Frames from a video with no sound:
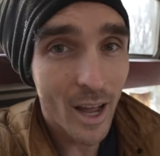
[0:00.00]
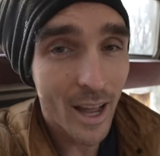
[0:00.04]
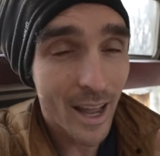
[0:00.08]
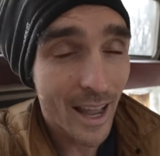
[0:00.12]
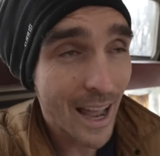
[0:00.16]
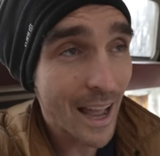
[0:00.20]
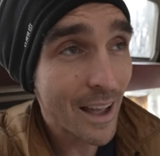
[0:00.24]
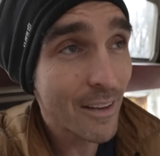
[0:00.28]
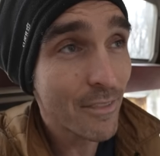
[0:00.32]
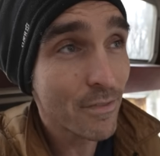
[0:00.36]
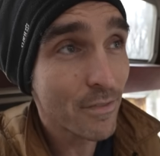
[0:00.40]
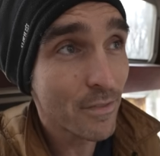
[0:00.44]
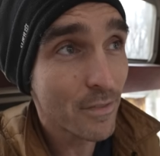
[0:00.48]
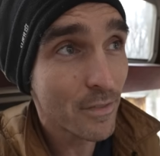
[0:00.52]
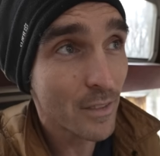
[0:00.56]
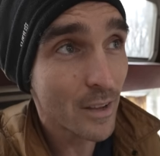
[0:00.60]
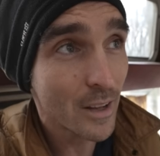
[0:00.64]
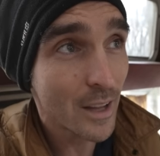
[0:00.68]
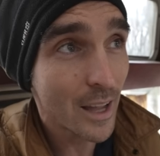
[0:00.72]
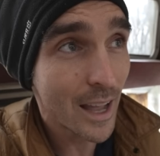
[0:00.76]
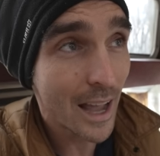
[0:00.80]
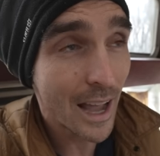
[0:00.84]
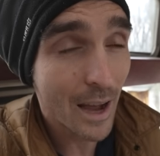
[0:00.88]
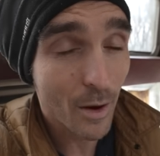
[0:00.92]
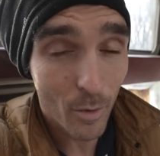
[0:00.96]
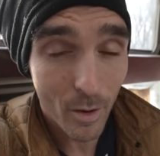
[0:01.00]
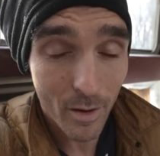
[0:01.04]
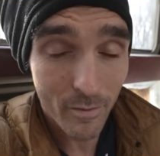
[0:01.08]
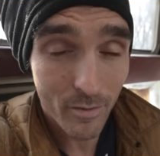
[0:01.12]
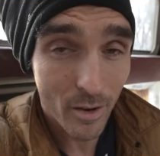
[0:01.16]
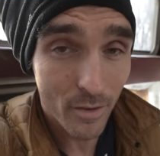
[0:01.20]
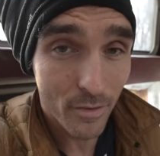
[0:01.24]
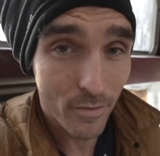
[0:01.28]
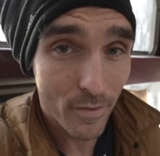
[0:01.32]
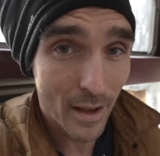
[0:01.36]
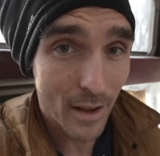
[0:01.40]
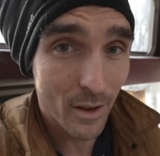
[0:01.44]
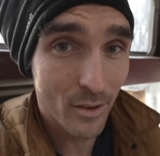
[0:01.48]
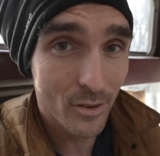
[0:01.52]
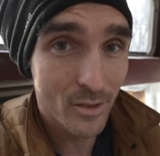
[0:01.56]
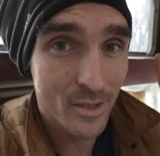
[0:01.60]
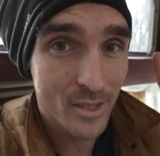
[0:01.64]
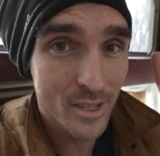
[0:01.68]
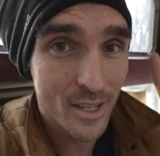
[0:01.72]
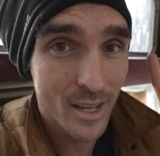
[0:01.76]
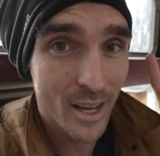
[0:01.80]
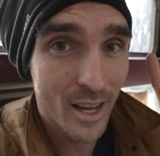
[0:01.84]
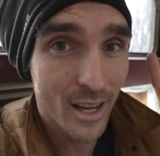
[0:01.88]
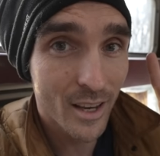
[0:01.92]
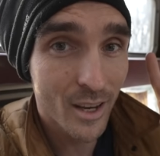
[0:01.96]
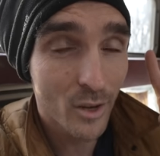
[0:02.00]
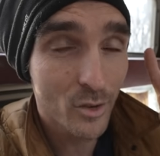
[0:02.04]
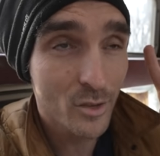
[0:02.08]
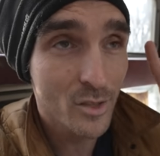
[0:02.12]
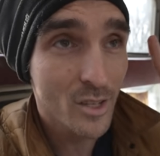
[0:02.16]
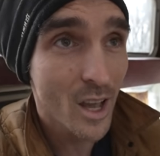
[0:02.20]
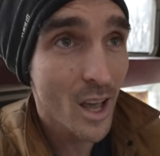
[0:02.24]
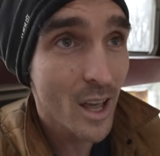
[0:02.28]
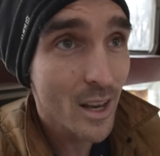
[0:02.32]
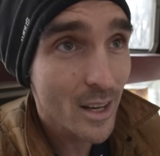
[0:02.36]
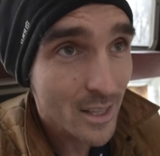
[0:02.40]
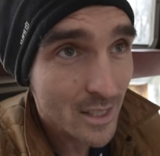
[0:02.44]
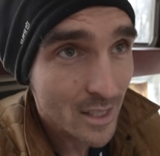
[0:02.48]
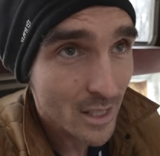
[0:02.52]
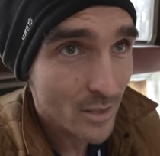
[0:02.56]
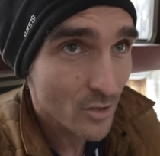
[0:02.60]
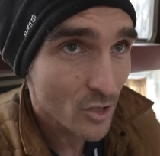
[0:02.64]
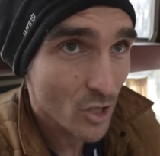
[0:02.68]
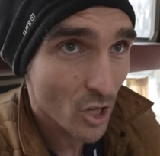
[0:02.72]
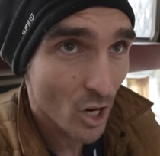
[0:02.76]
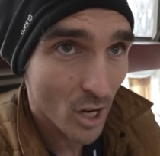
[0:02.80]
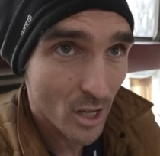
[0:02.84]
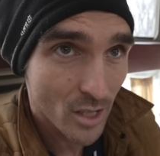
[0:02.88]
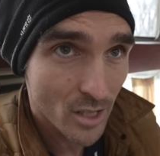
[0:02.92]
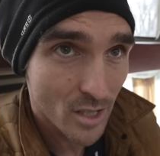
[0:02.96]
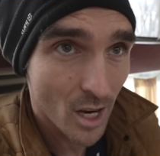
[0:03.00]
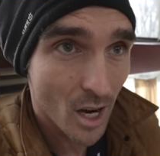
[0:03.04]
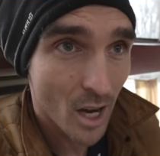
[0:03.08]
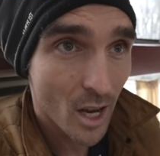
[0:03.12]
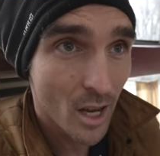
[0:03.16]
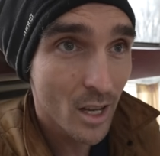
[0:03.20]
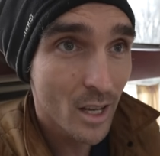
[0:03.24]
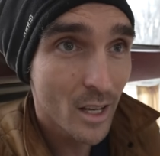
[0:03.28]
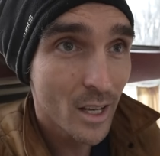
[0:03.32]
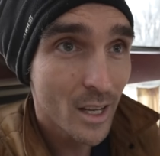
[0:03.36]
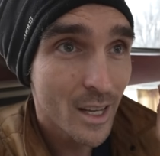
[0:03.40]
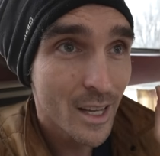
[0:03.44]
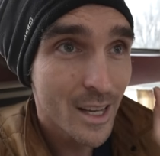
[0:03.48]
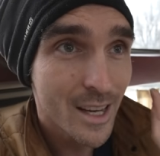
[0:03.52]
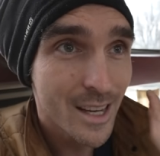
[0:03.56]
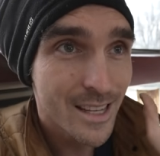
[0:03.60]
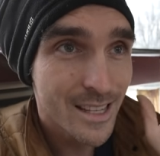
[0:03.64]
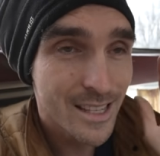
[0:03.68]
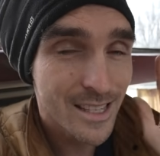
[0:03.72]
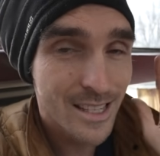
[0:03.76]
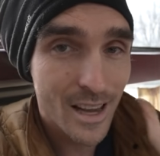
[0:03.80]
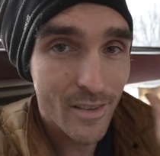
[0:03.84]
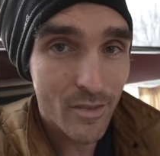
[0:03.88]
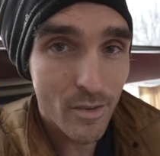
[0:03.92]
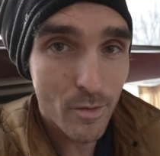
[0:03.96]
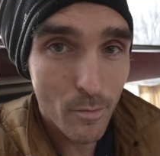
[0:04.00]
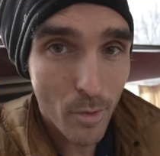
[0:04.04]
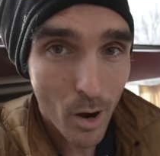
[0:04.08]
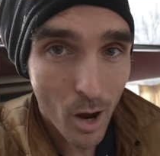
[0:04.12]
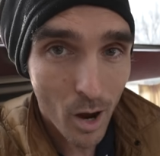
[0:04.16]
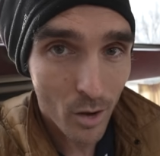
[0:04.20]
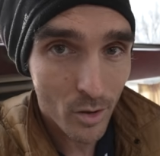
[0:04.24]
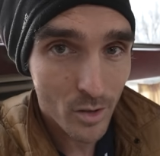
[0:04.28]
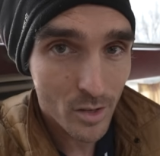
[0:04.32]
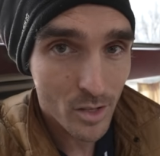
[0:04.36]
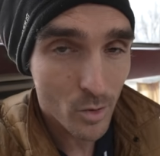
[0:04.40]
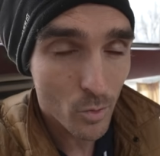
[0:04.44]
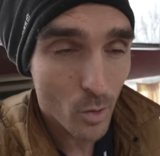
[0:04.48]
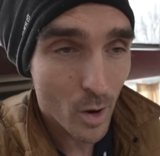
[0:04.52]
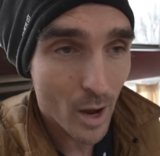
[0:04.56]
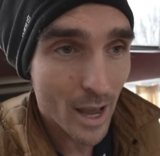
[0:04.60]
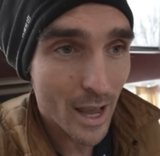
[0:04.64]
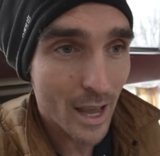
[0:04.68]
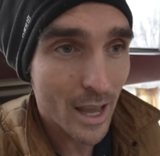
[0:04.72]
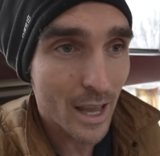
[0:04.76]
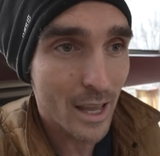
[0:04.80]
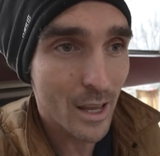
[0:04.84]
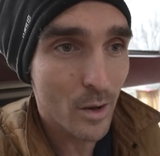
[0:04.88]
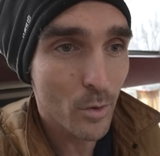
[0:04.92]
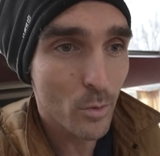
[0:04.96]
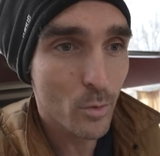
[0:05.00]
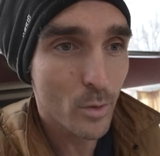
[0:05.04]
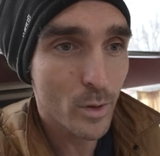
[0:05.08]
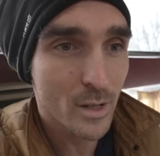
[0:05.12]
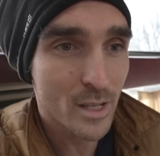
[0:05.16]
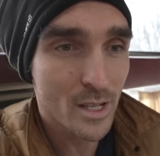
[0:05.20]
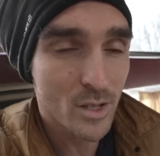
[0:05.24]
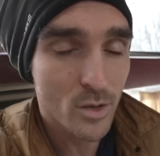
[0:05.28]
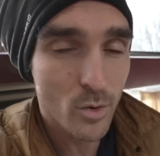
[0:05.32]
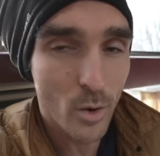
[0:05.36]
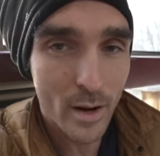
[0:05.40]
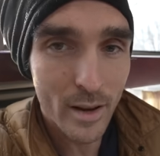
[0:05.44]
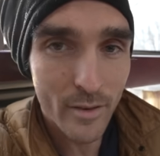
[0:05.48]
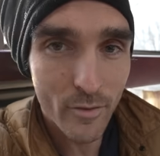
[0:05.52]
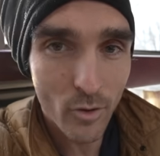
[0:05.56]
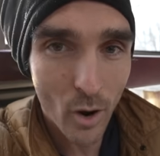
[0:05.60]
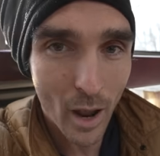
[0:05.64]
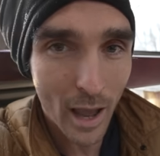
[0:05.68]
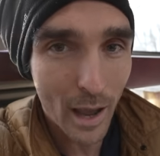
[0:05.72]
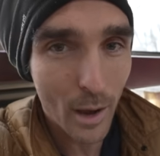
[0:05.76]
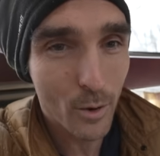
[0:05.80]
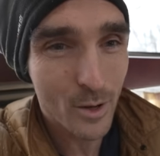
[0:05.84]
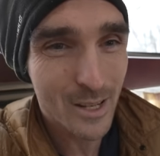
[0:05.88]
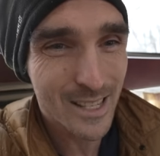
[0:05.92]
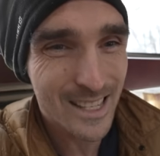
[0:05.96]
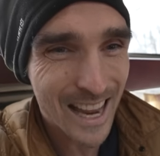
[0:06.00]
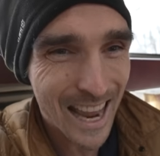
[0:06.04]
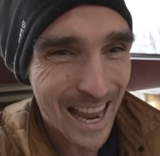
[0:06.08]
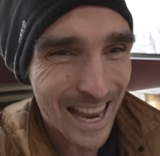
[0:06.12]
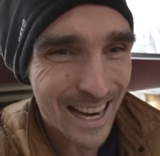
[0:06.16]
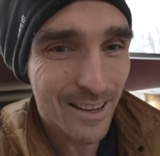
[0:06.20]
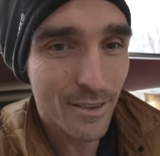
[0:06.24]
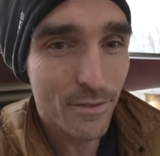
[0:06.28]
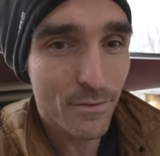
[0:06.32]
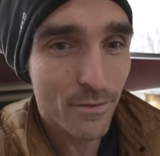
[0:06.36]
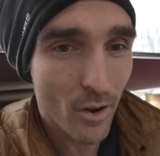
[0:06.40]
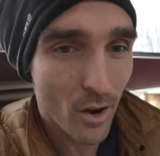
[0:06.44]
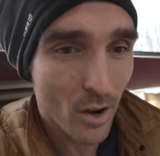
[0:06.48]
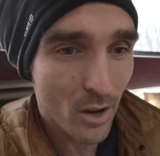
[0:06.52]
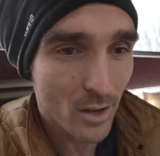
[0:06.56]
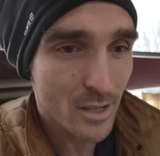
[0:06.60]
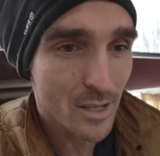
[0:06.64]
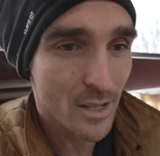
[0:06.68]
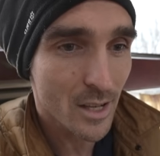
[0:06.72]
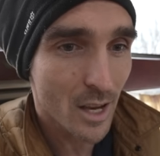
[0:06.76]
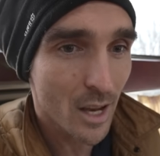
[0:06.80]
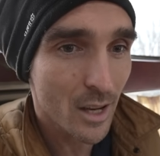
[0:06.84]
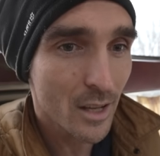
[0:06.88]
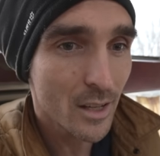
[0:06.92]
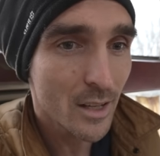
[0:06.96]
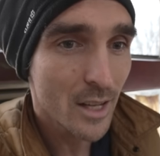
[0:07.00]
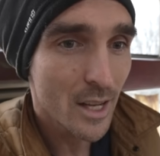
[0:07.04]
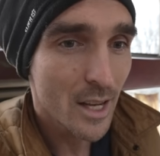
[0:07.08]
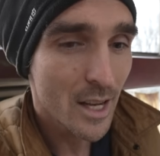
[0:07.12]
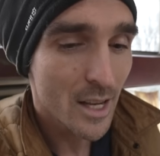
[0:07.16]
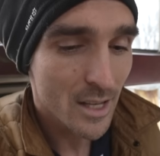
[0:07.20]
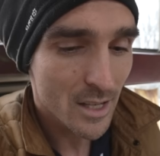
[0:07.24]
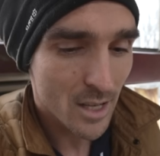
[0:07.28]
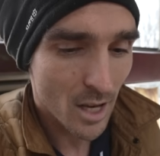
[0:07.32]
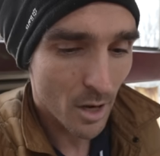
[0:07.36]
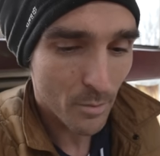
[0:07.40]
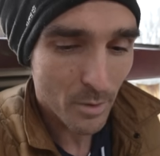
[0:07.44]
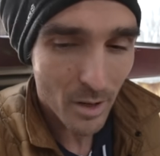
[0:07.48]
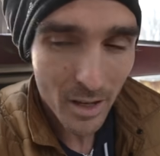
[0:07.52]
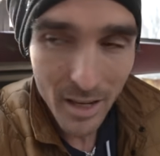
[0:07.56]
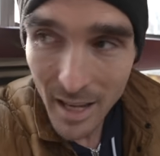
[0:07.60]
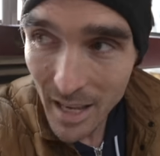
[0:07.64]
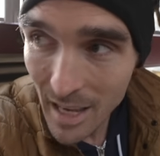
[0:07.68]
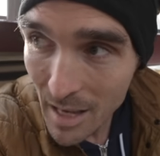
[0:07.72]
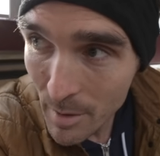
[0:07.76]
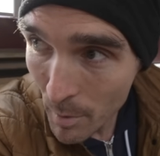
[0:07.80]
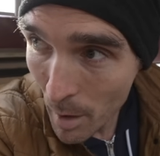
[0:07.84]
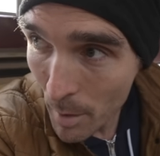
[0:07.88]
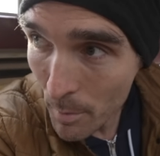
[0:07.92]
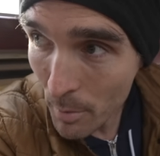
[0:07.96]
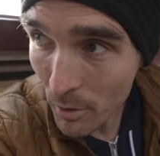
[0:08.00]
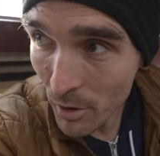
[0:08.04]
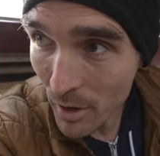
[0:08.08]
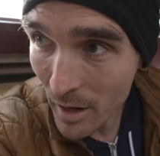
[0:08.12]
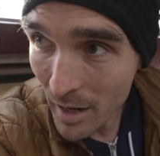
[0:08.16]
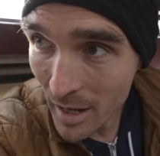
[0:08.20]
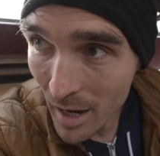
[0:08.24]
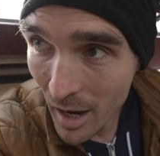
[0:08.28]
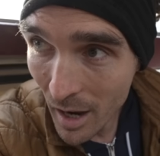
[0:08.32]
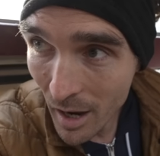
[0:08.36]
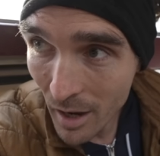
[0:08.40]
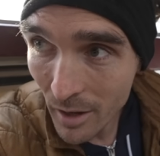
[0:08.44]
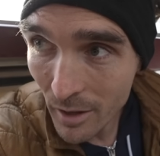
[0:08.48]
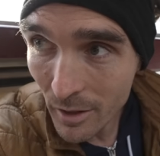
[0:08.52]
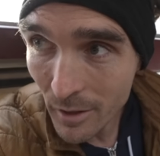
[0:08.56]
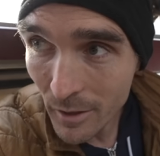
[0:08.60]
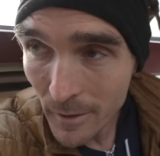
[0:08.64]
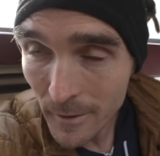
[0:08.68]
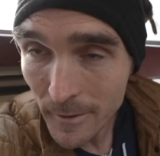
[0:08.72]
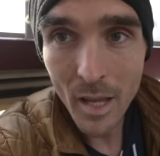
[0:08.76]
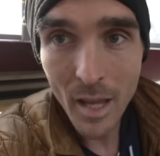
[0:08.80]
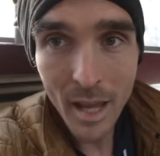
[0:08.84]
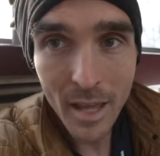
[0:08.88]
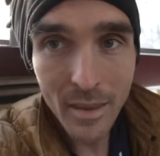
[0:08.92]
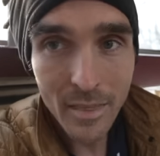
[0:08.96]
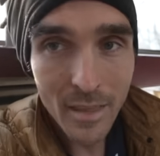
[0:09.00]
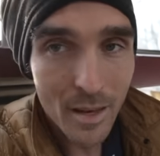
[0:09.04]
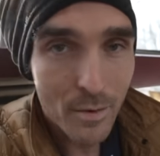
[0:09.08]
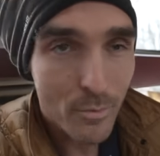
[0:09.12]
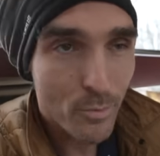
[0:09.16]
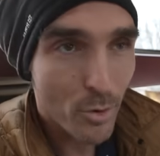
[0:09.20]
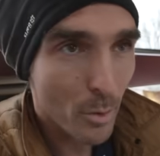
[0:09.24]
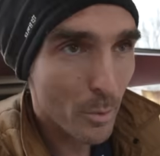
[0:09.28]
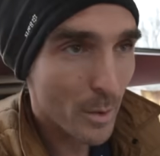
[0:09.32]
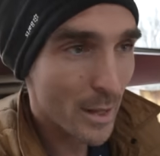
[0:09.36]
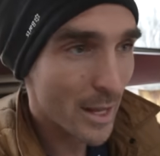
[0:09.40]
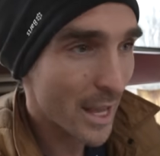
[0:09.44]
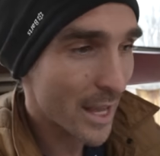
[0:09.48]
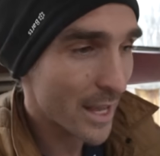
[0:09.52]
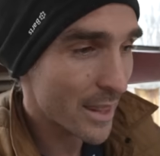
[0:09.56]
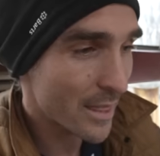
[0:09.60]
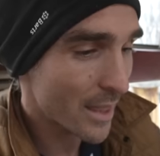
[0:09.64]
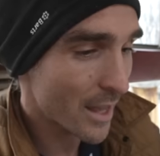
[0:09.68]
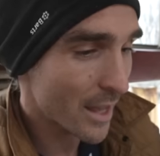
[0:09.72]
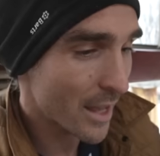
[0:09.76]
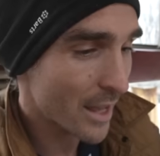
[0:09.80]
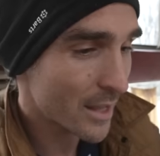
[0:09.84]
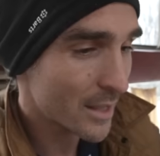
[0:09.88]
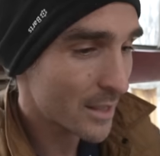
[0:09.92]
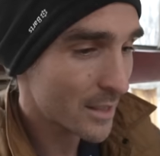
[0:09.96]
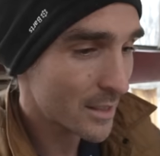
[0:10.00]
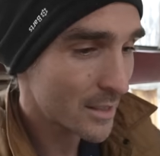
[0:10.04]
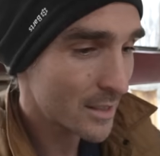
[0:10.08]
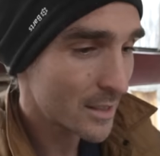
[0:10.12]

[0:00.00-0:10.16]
I have, however, found an alternative charger seven miles away, which is 24 hours and faster. So I'm gonna eat my burrito and then probably head there.